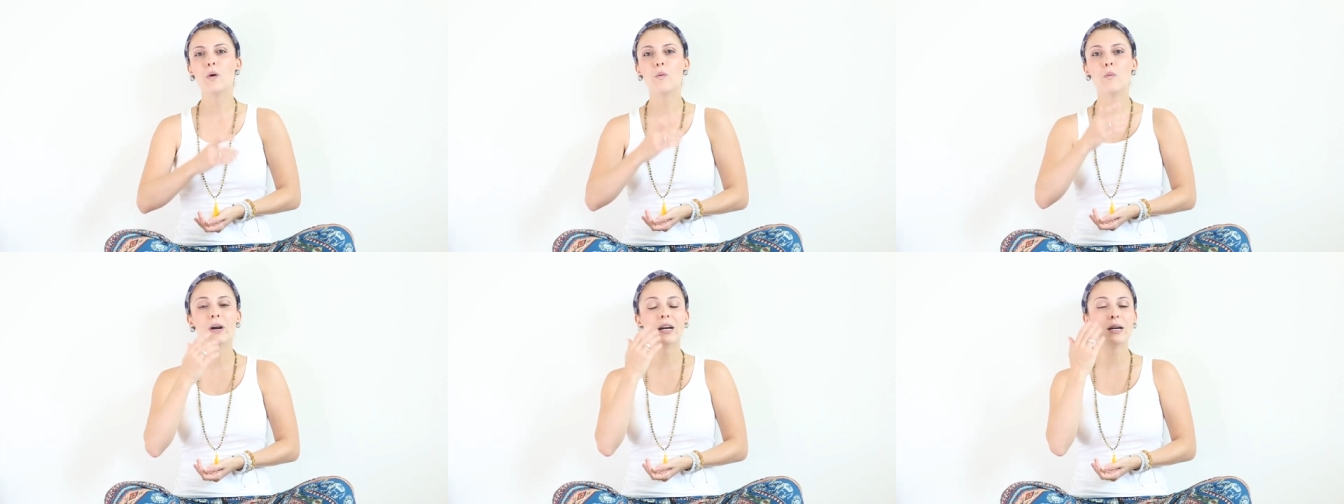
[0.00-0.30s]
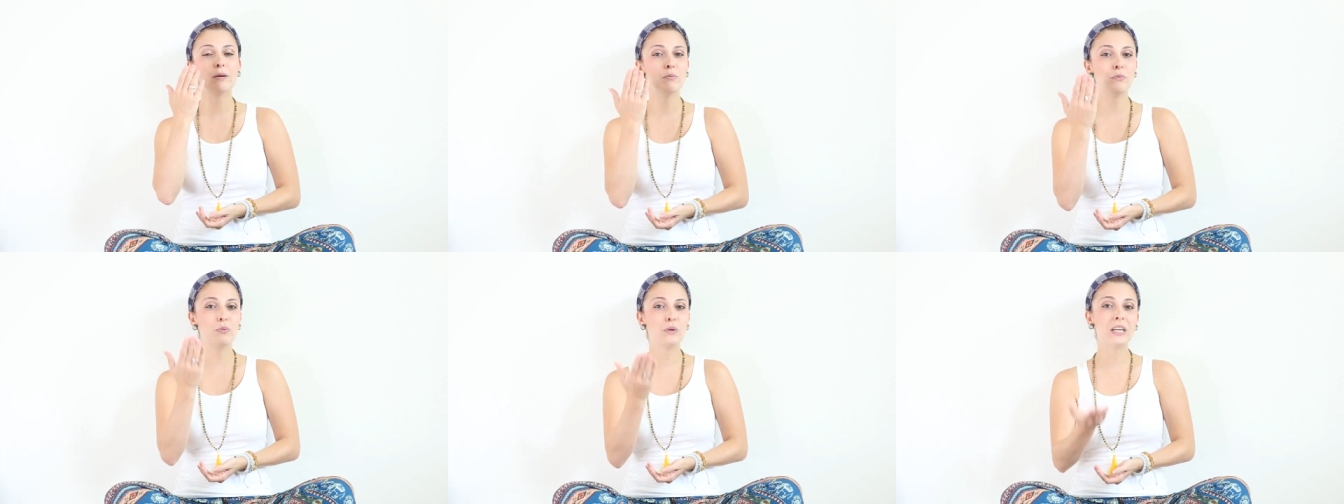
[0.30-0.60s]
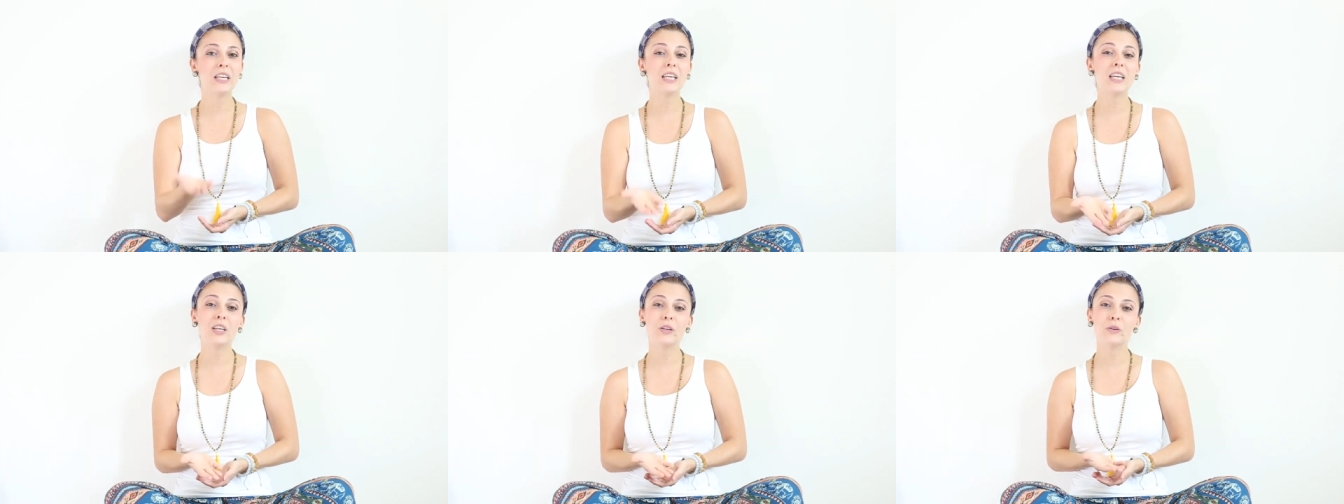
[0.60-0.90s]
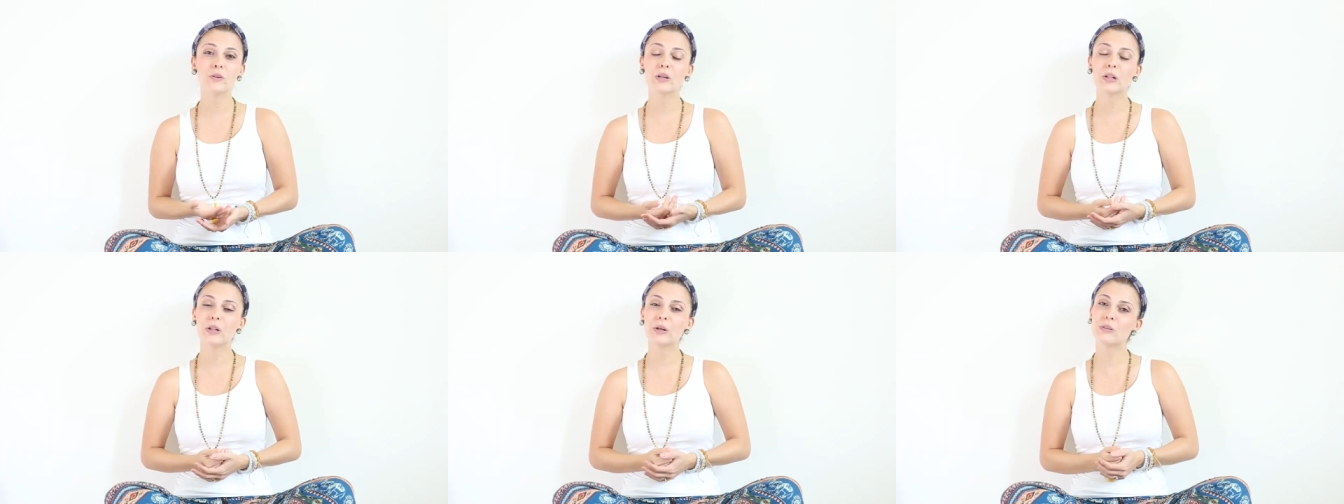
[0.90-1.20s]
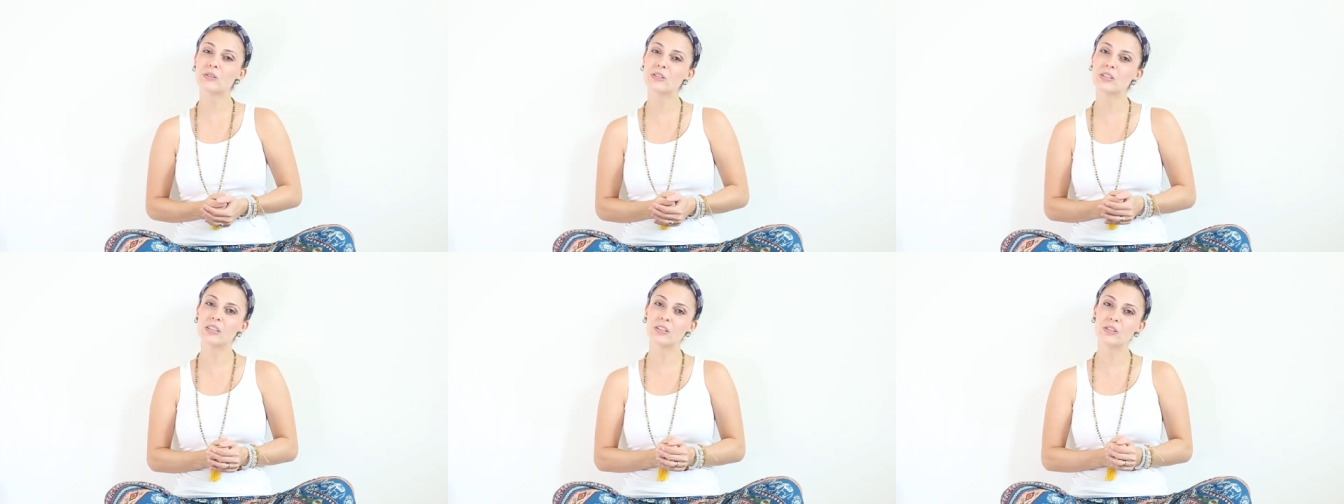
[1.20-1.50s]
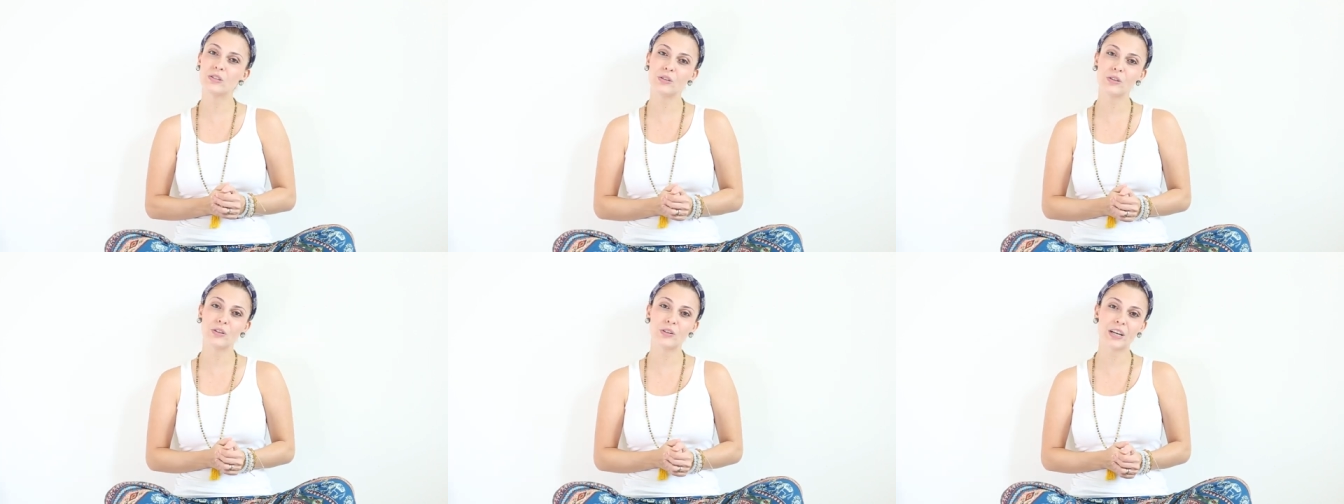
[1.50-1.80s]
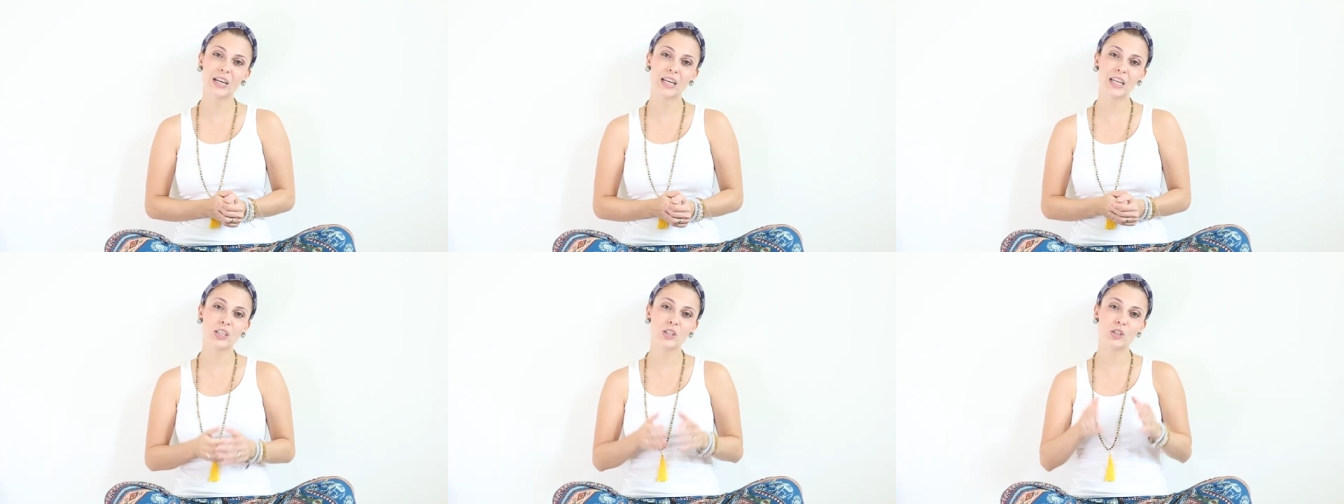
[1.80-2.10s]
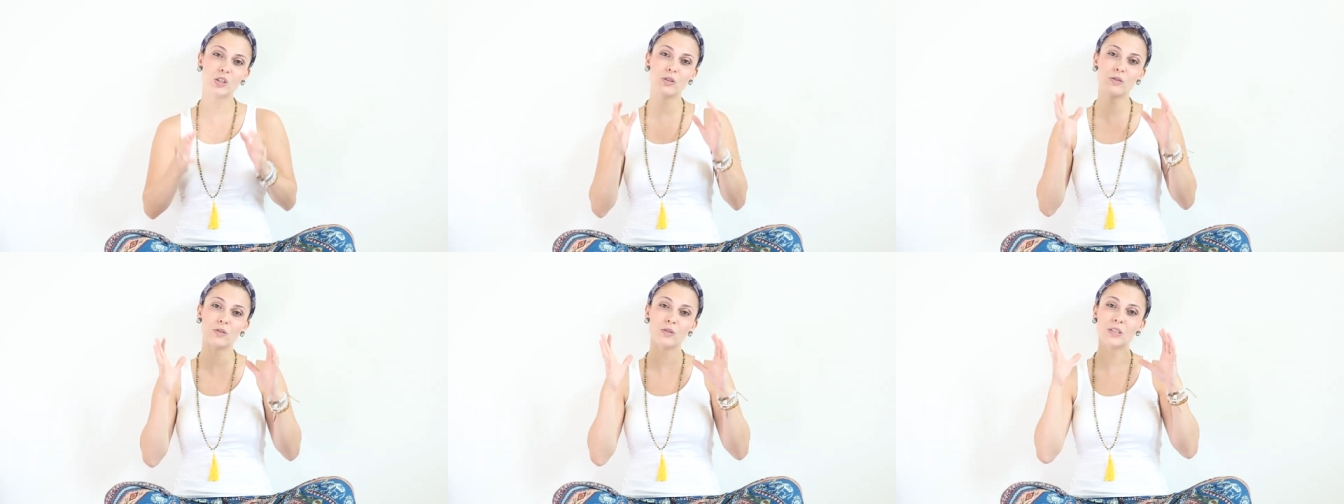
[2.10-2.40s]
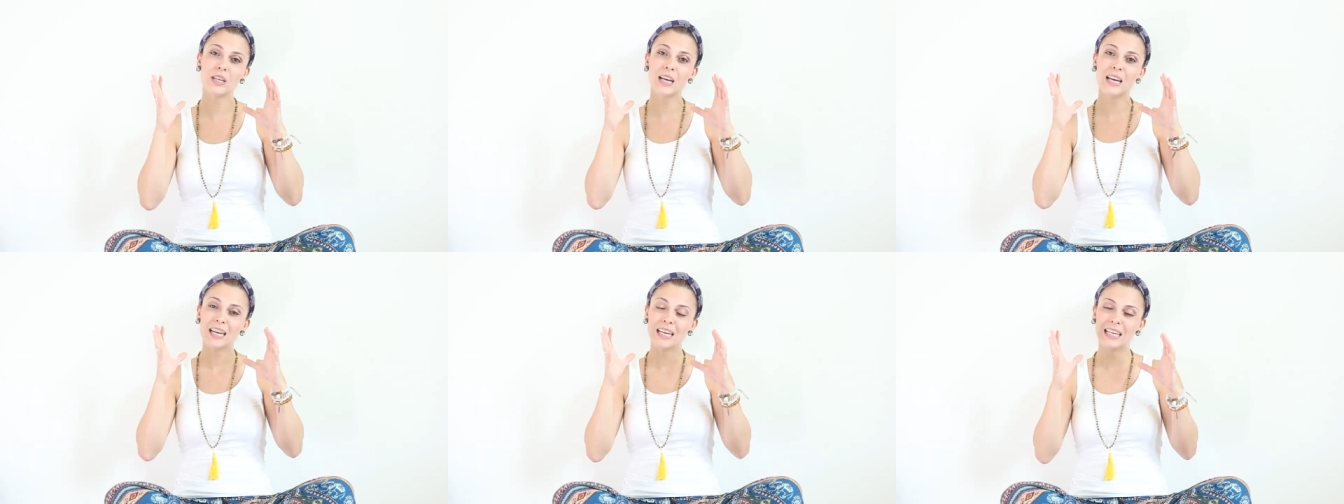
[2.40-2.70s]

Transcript: where I'm bringing you closer to your angels.